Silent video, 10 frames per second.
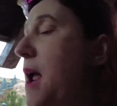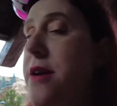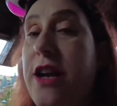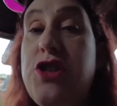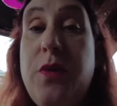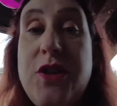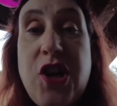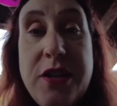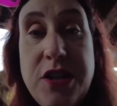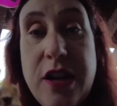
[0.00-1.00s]
next to
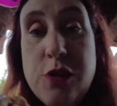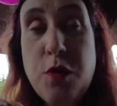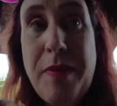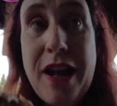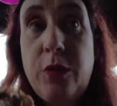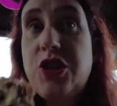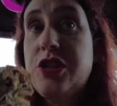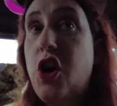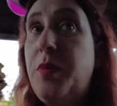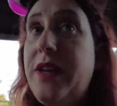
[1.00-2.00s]
Enchanted Tales from Belle, which
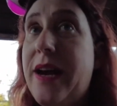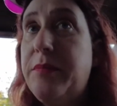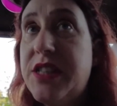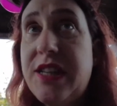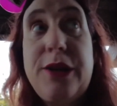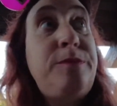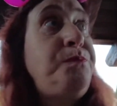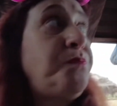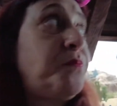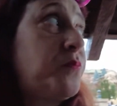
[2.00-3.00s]
isn't open yet, but still.
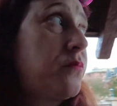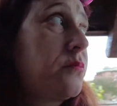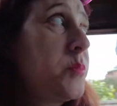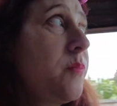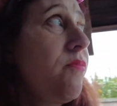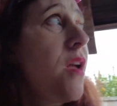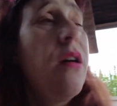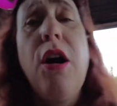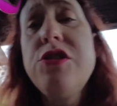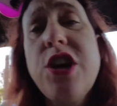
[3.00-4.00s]

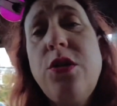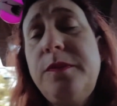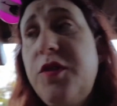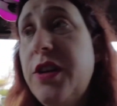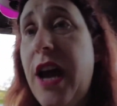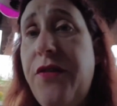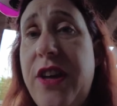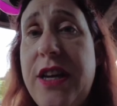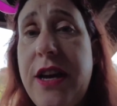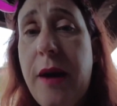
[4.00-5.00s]
Also, you can get
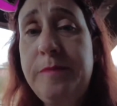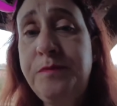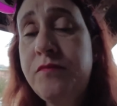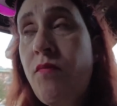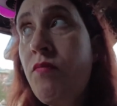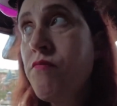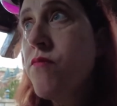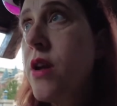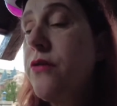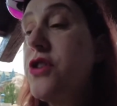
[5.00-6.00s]
the, um,
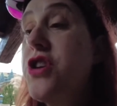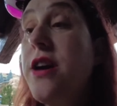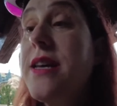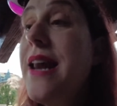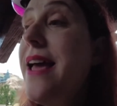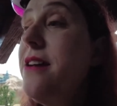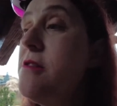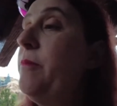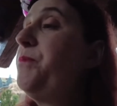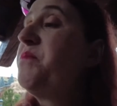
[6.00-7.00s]
the turkey leg,
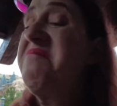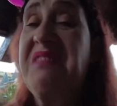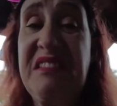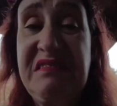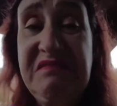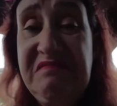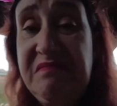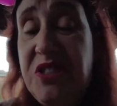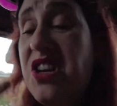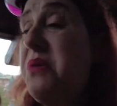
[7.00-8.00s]

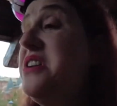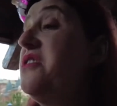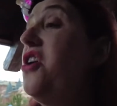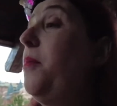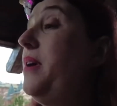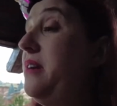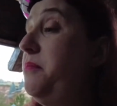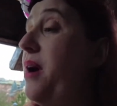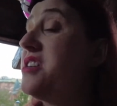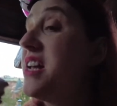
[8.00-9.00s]
which we do not be
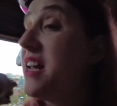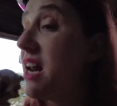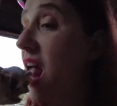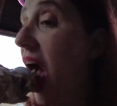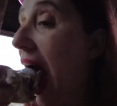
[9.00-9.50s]
partaking in.